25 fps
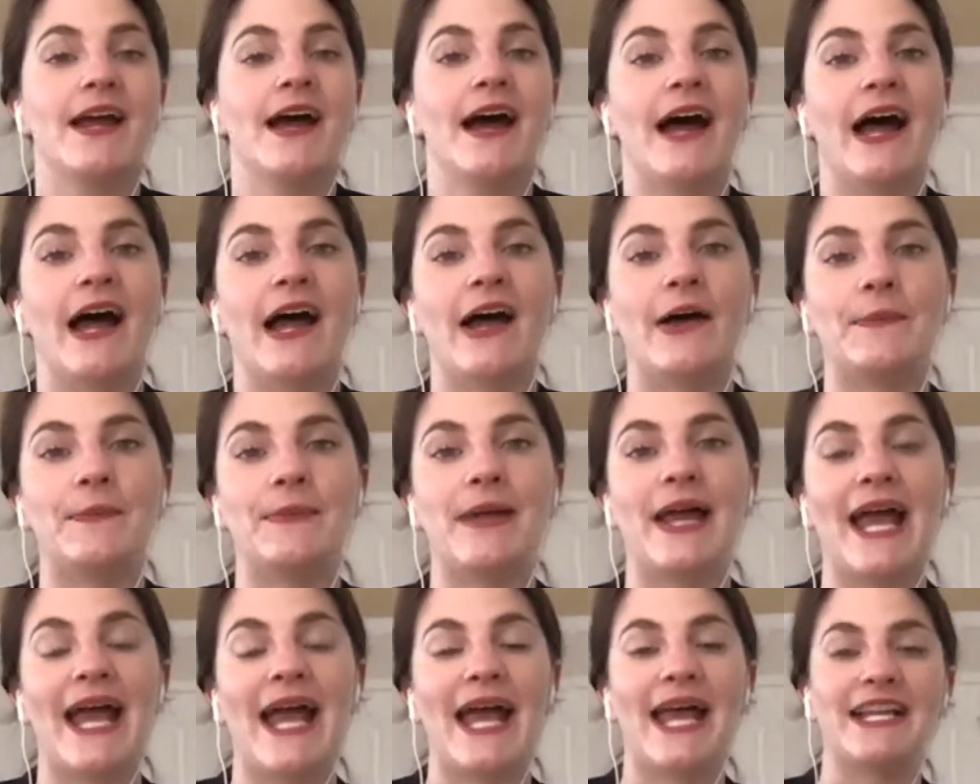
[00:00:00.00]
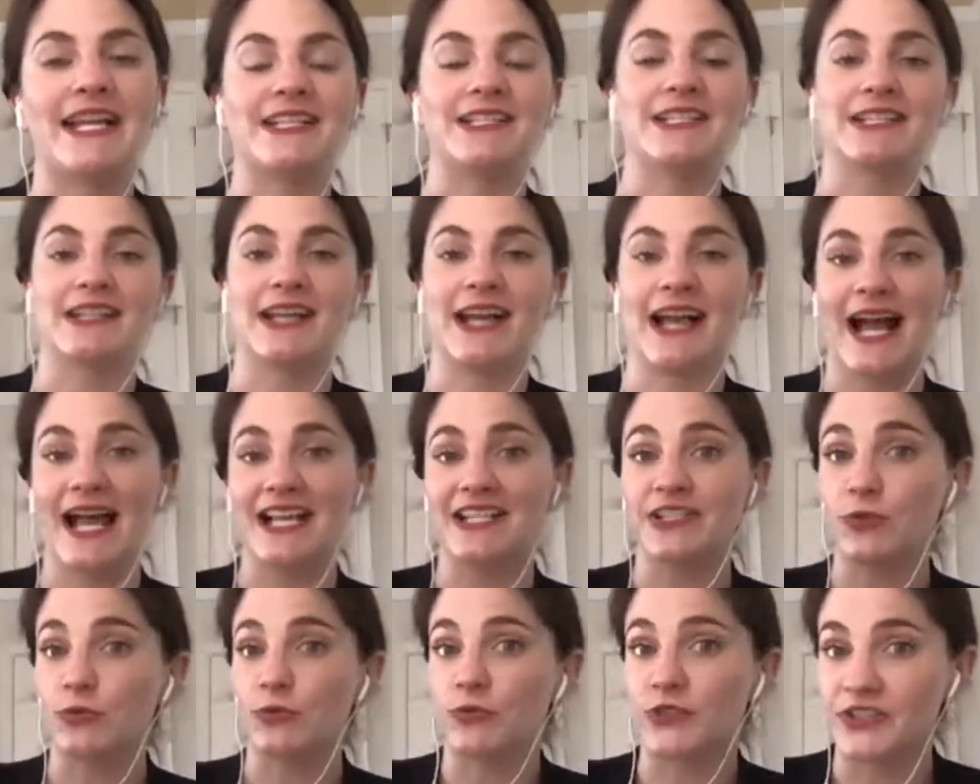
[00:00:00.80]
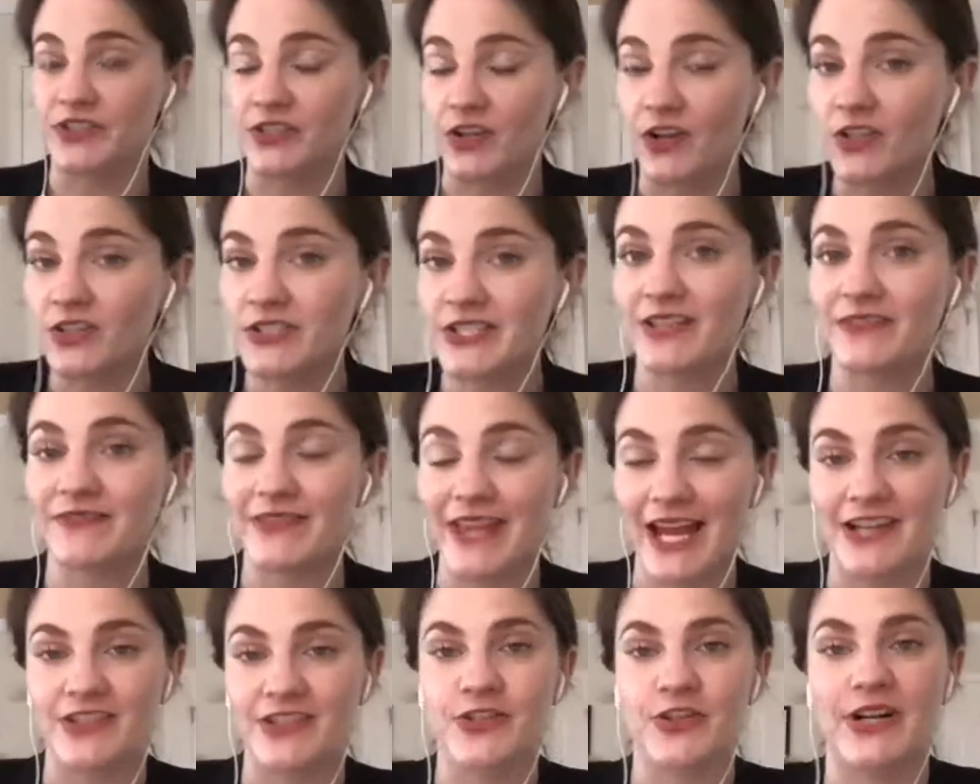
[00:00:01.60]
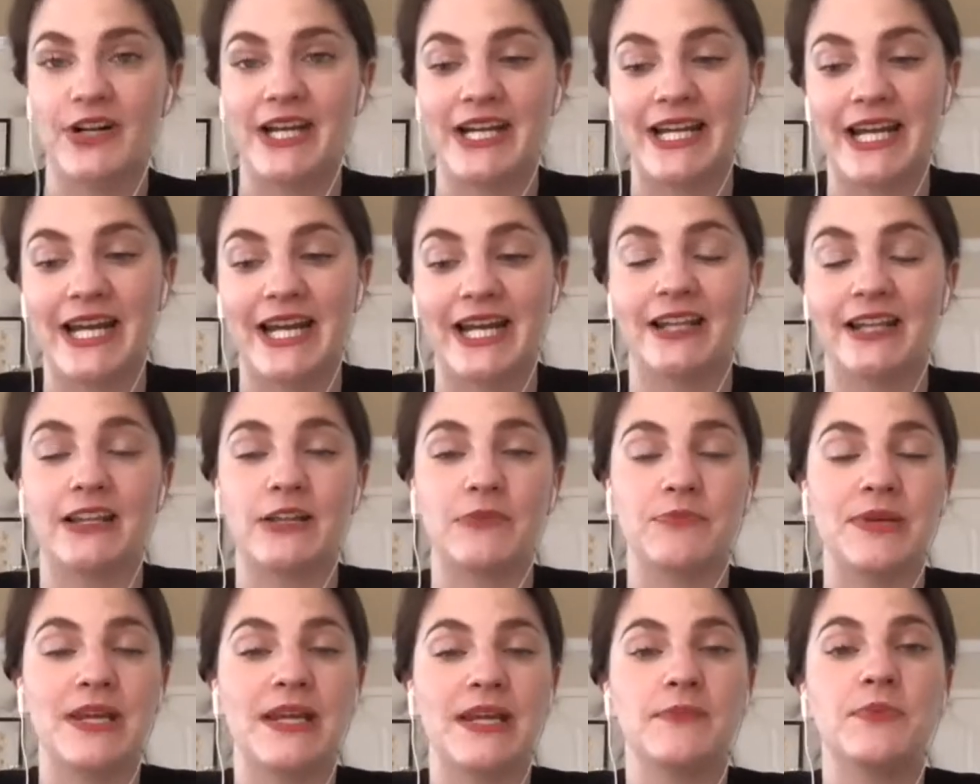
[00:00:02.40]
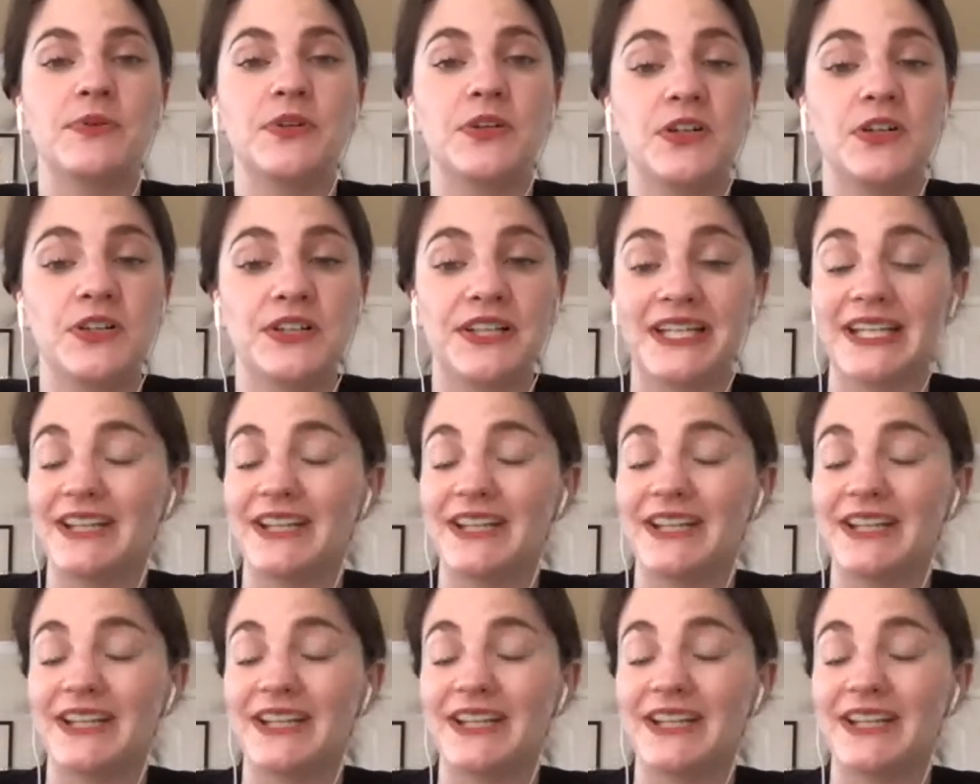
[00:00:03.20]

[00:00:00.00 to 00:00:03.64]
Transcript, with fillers: Um, and as a result of that training, the people,